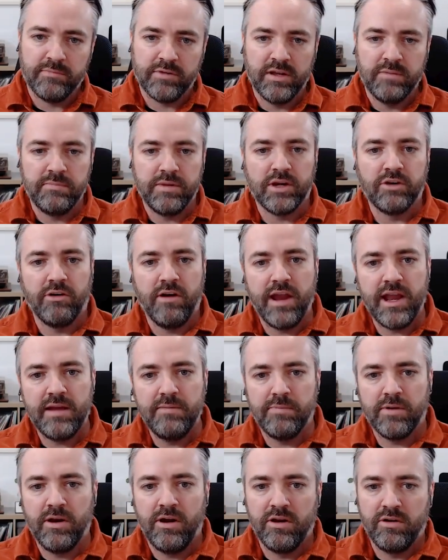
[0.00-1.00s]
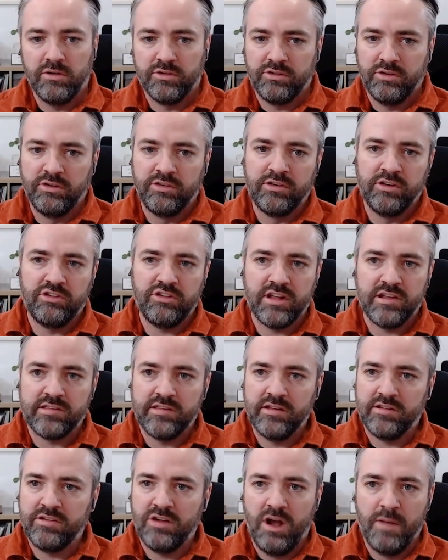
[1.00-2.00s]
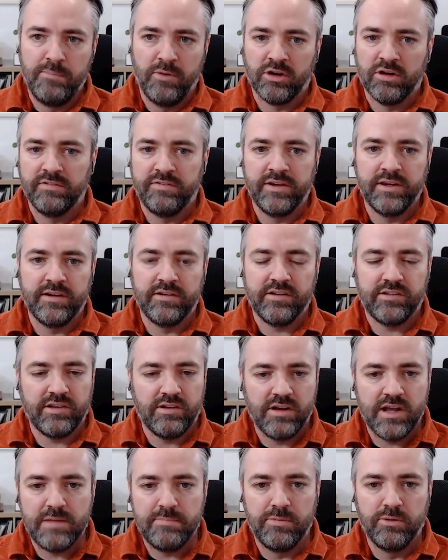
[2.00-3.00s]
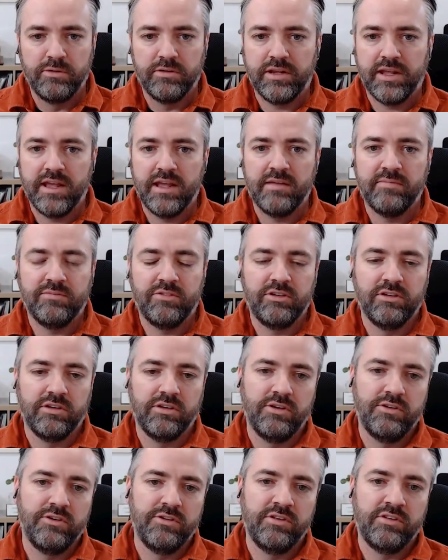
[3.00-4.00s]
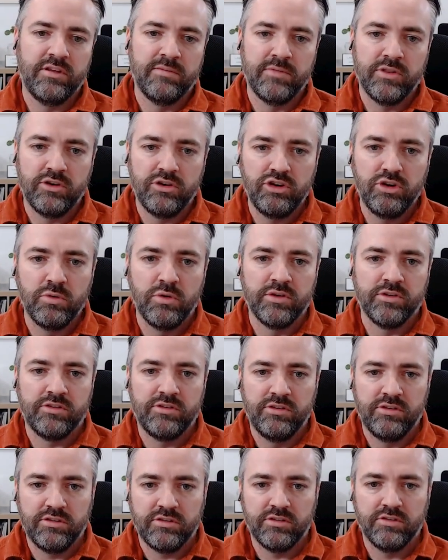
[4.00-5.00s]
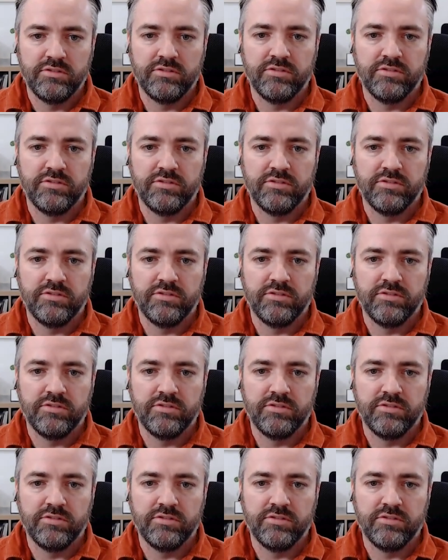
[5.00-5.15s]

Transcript: can be great, but I'd also suggest a typography and design boot camp to learn some of the nuances of